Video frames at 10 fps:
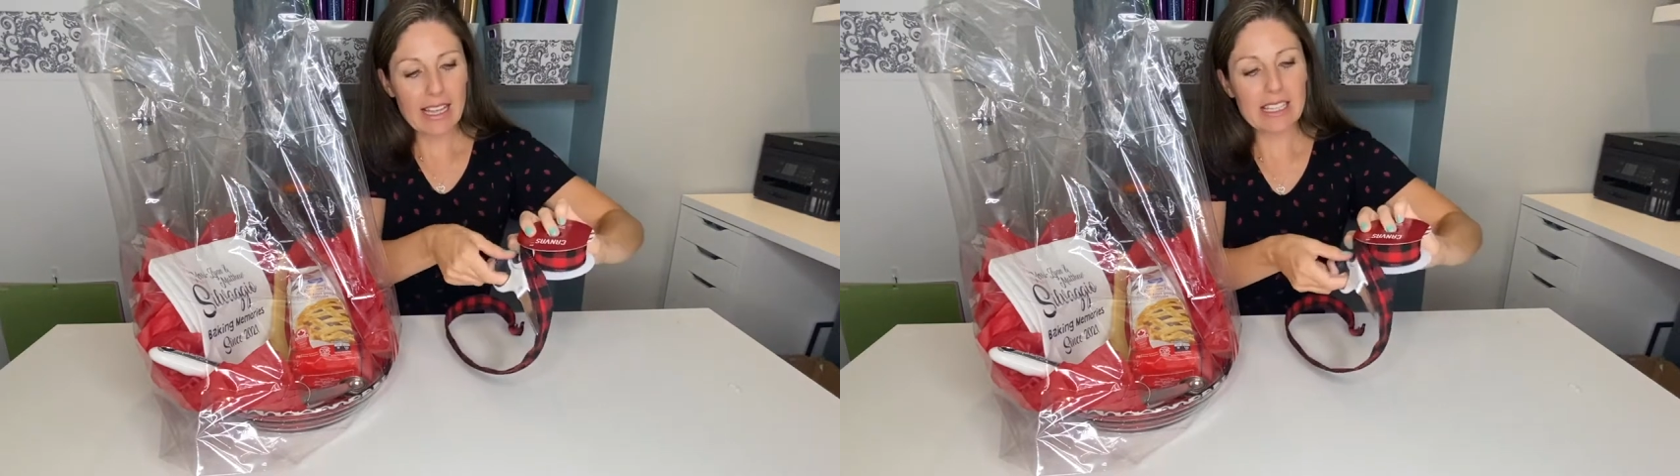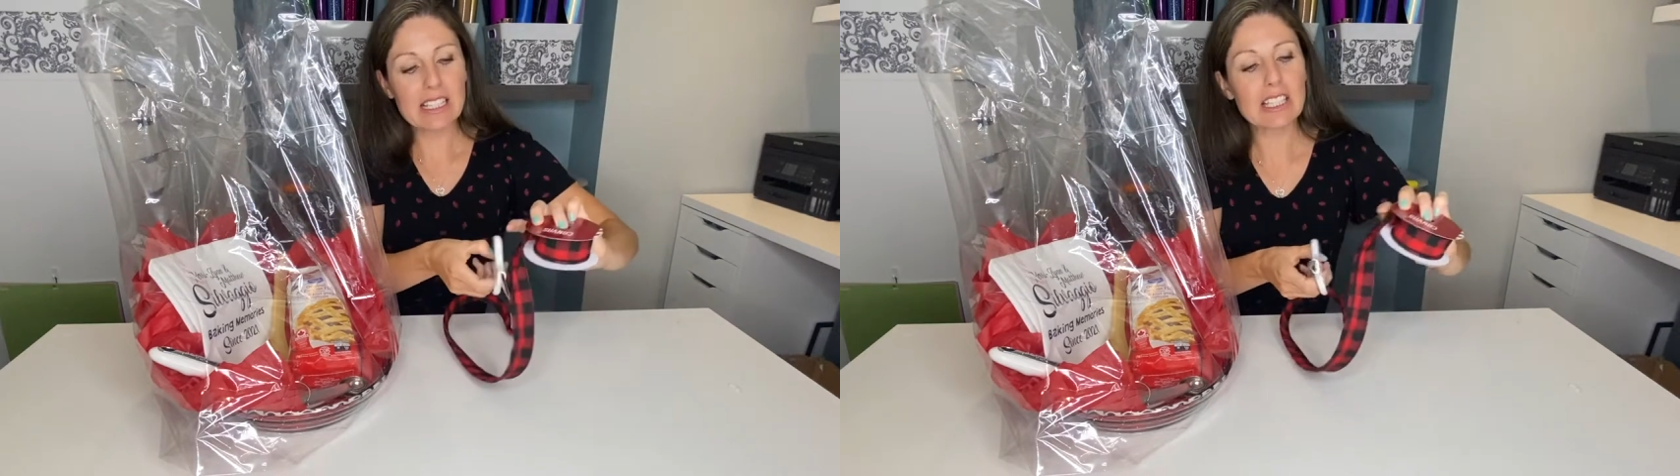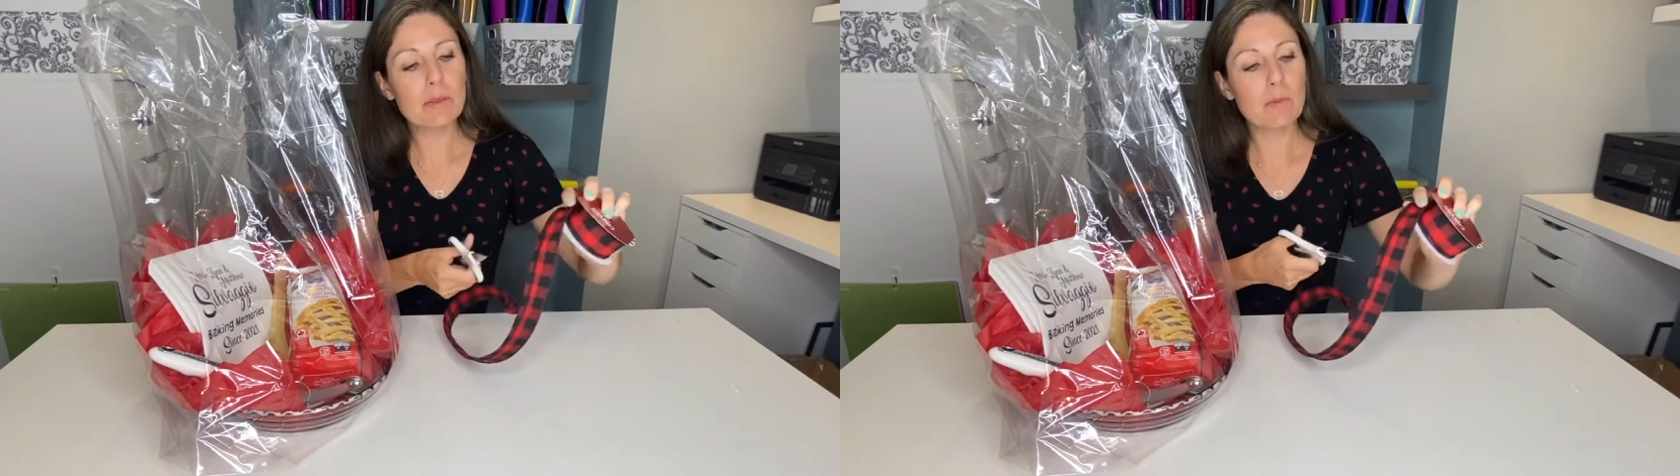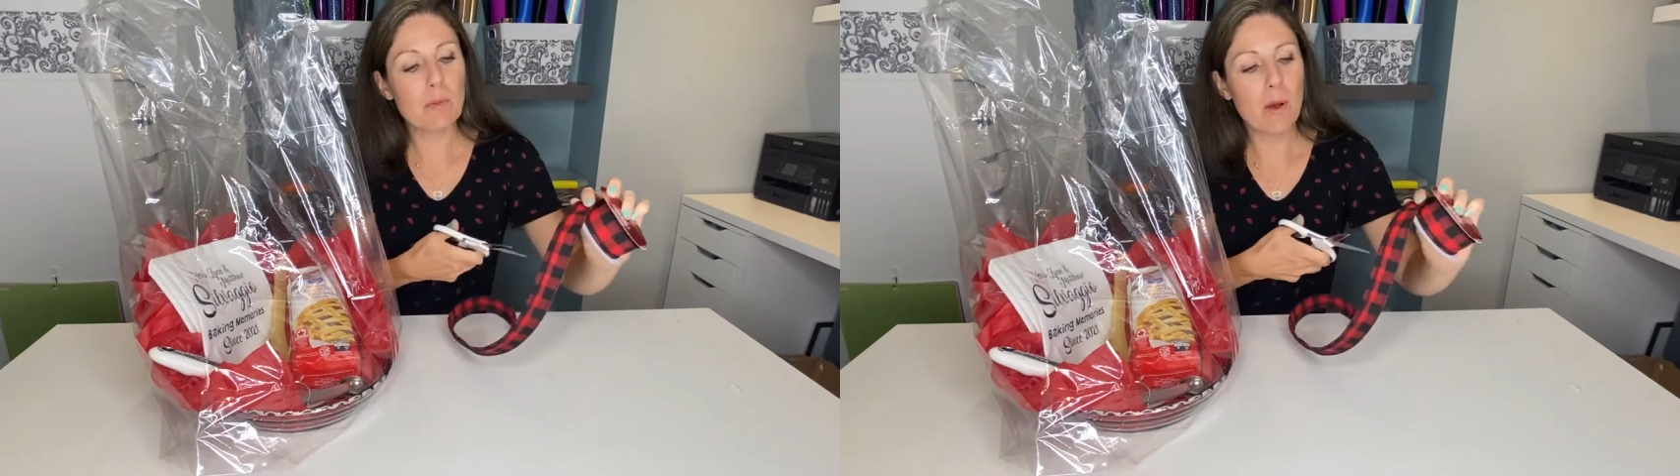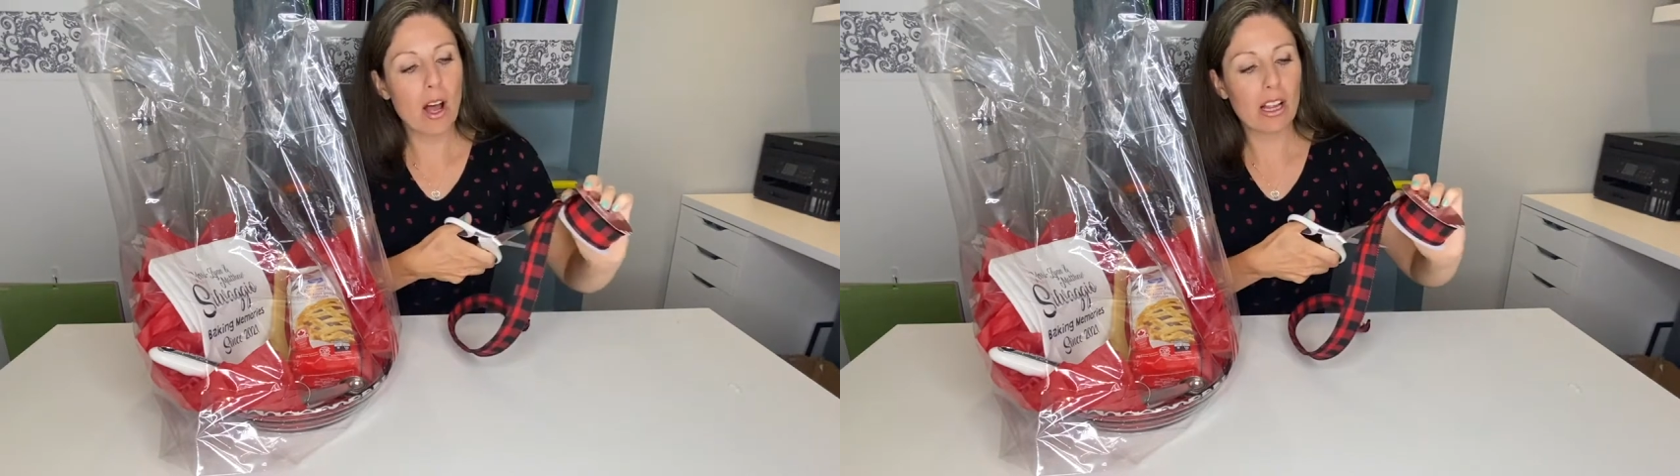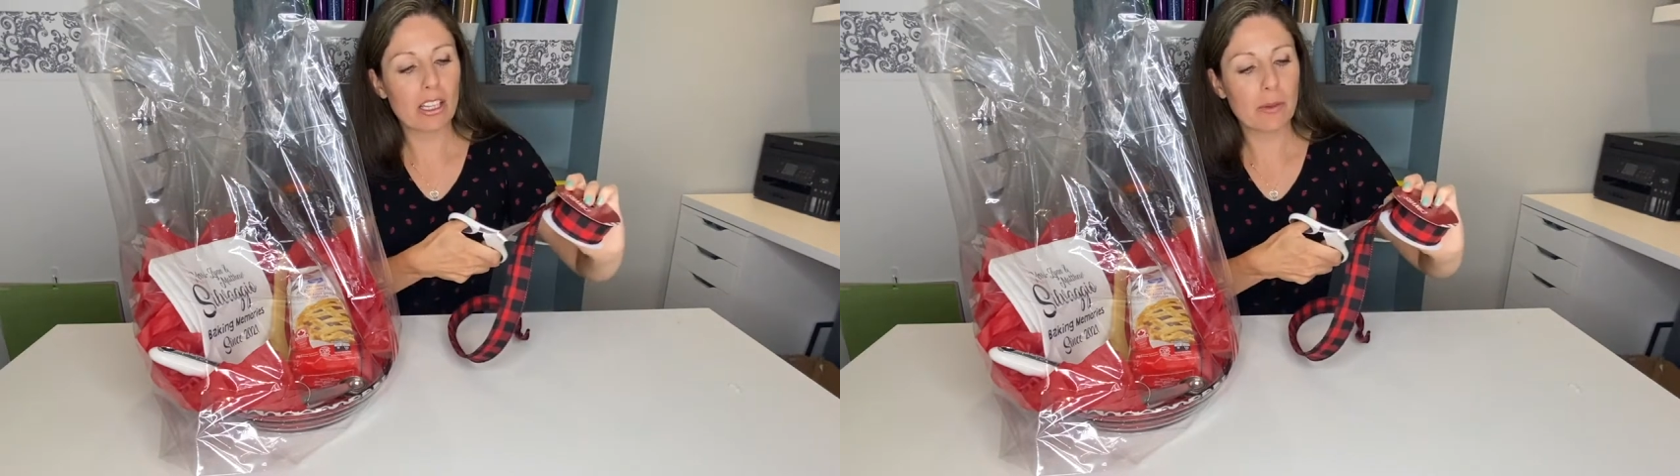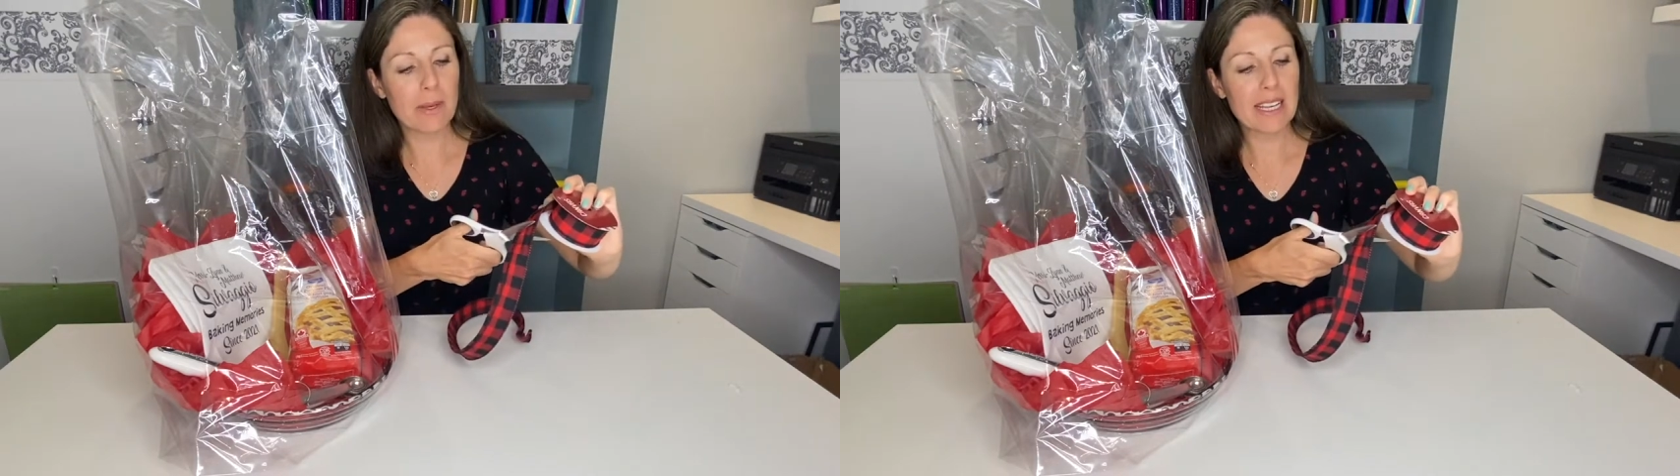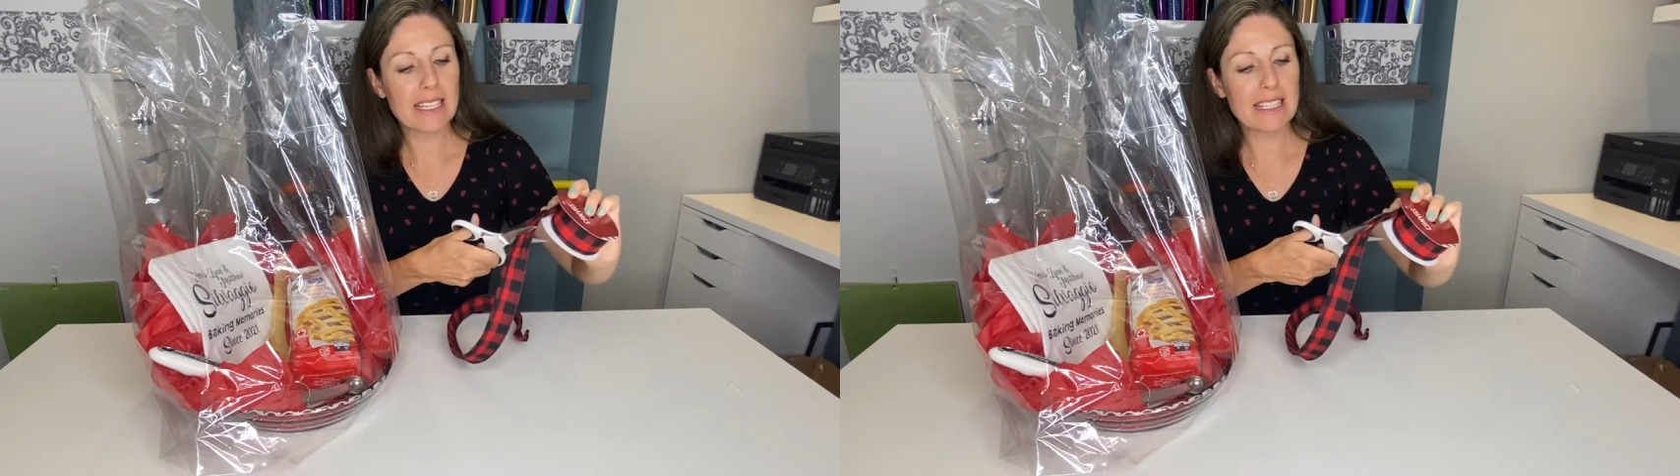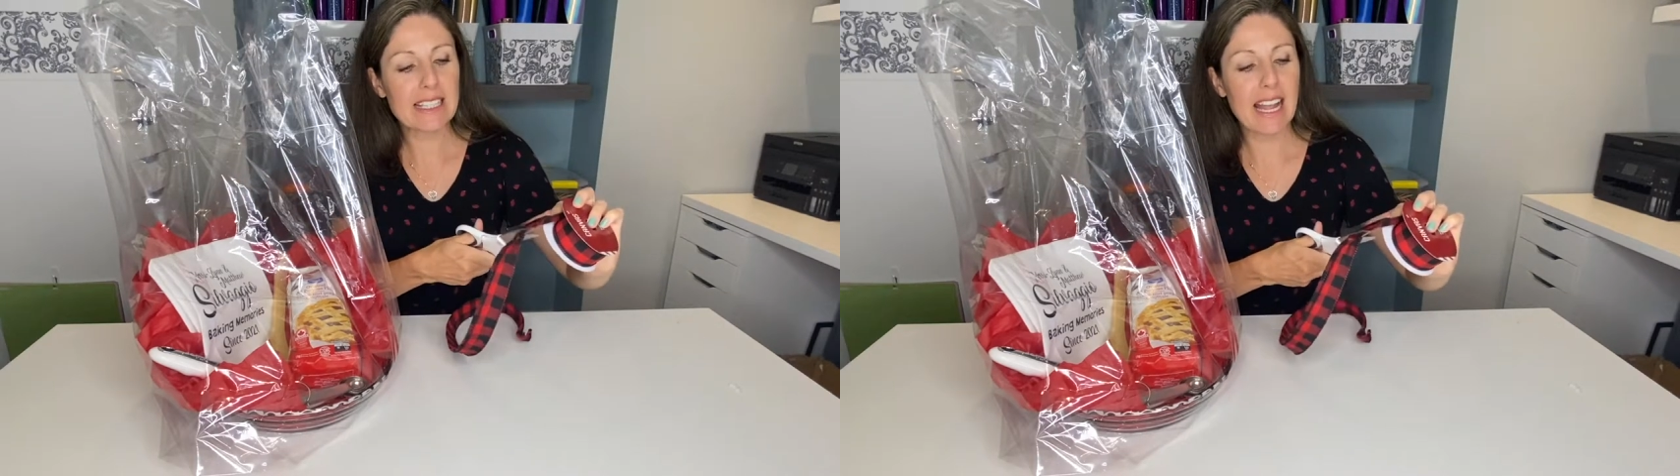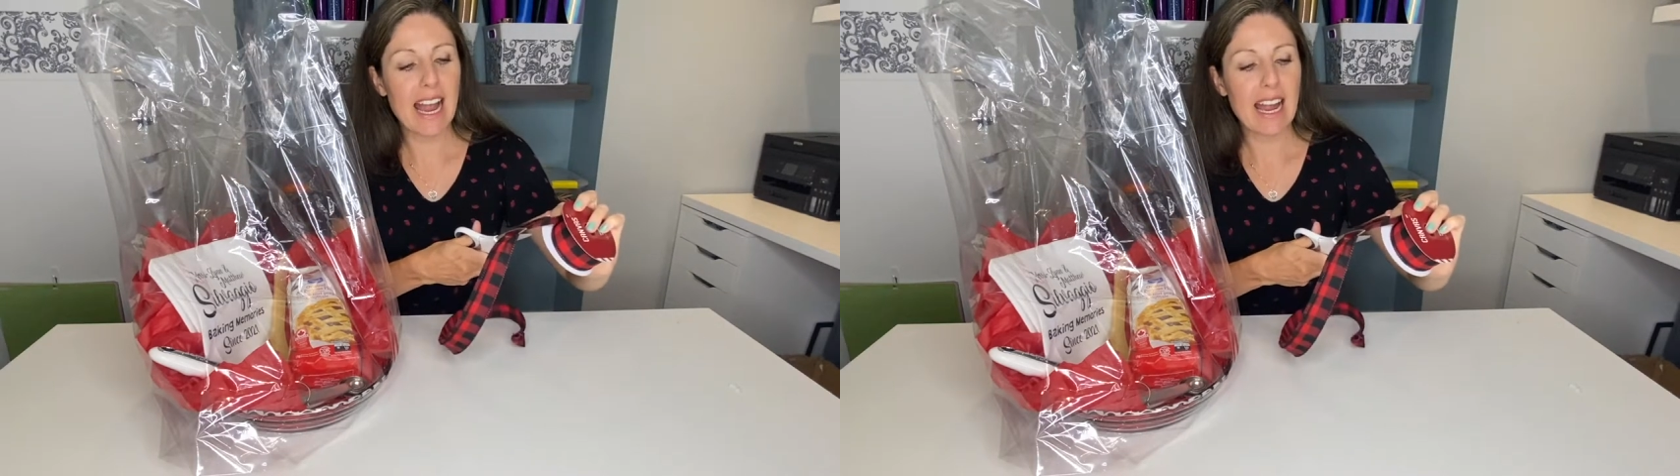a smaller piece,